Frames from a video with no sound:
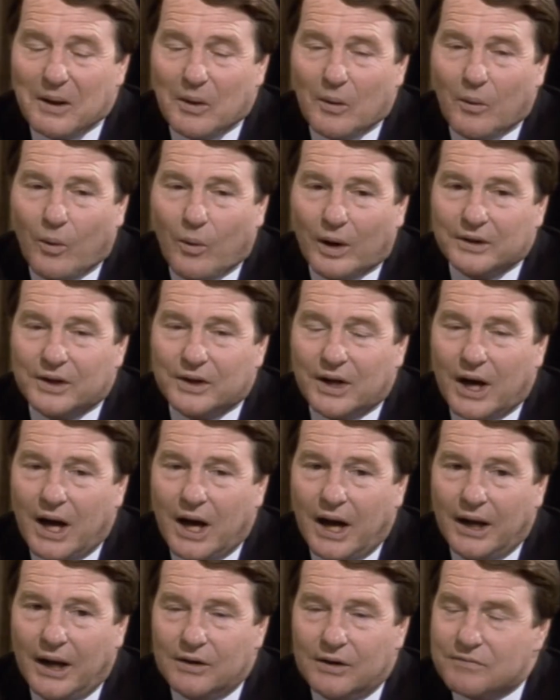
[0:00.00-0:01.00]
What
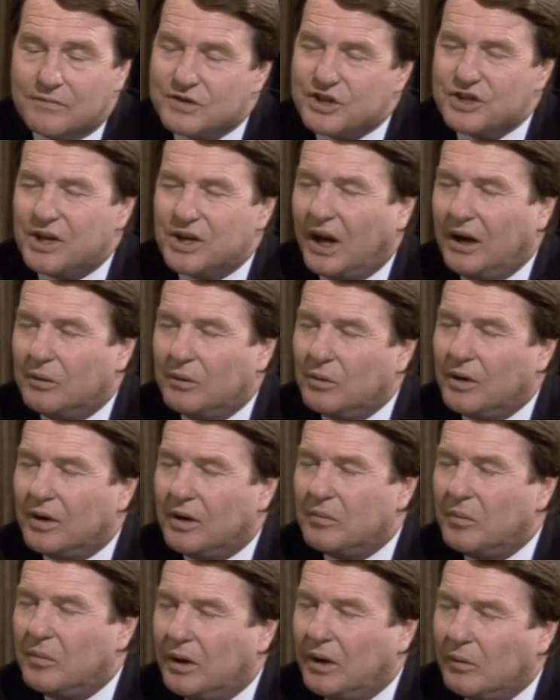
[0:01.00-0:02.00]
kind of state would
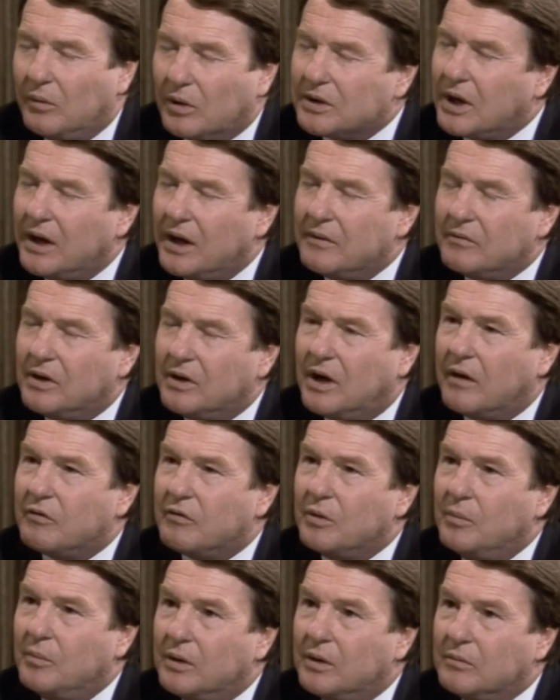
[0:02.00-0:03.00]
it be? What kind of
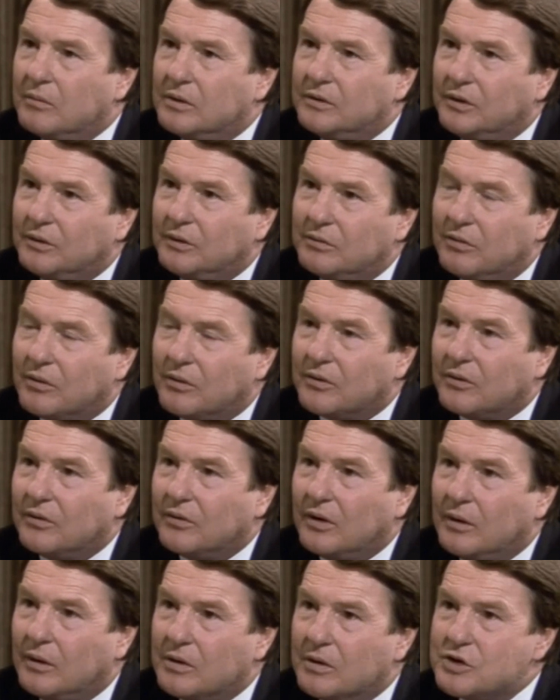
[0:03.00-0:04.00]
government would you
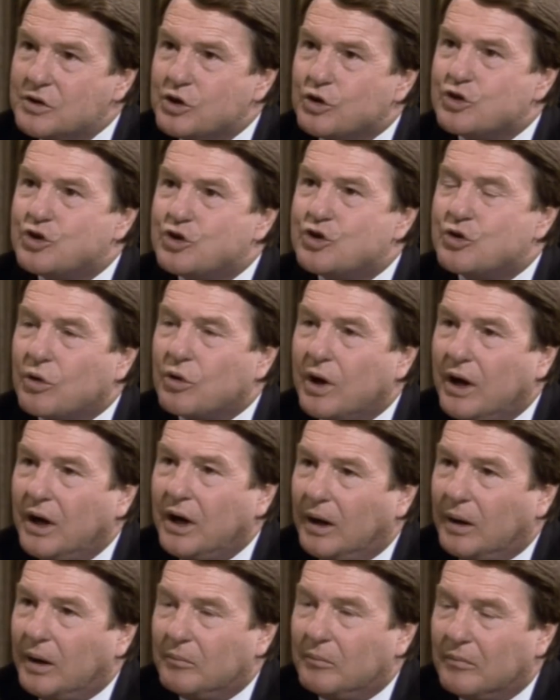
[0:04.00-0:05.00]
foresee? What's your
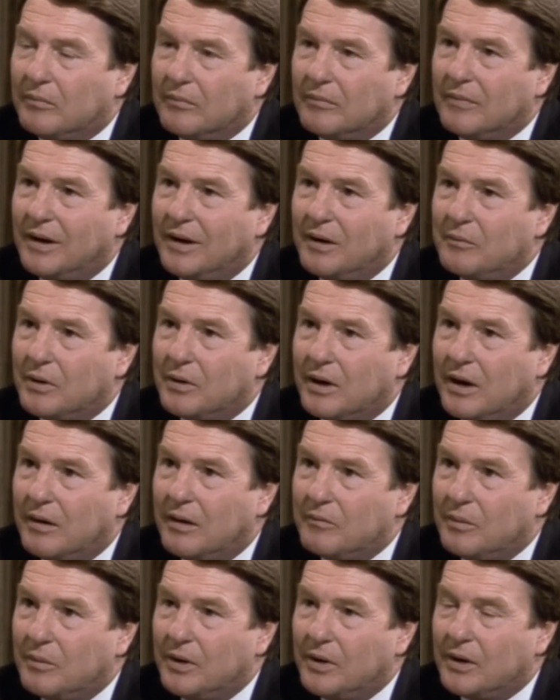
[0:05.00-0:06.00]
dream of a
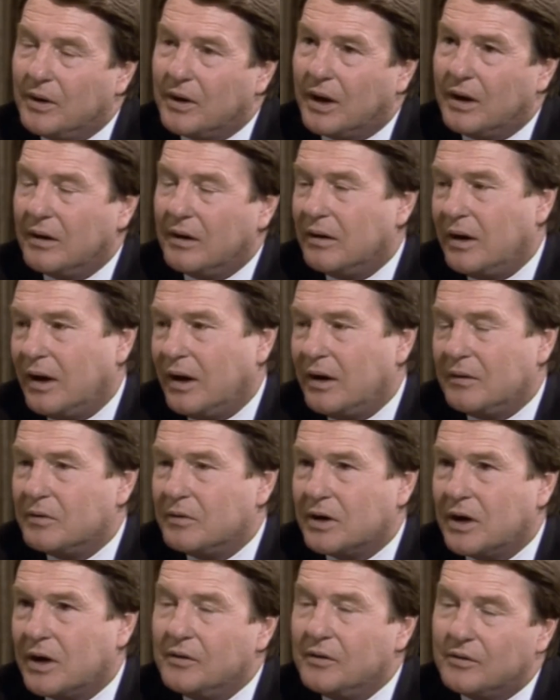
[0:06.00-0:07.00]
government and of
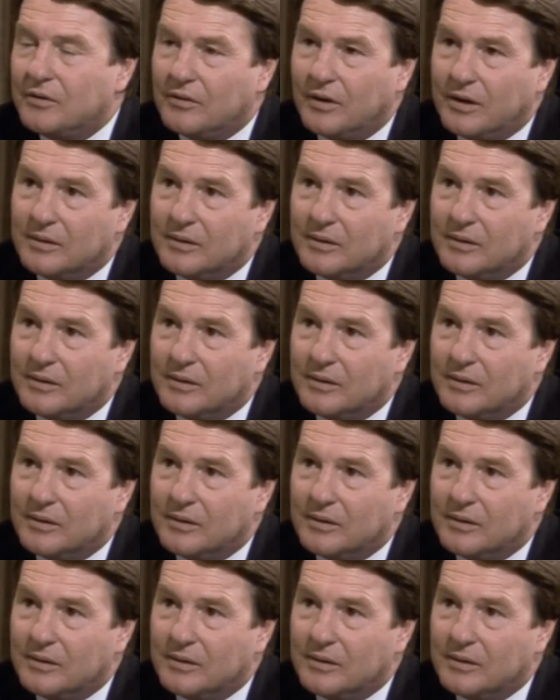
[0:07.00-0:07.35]
a country?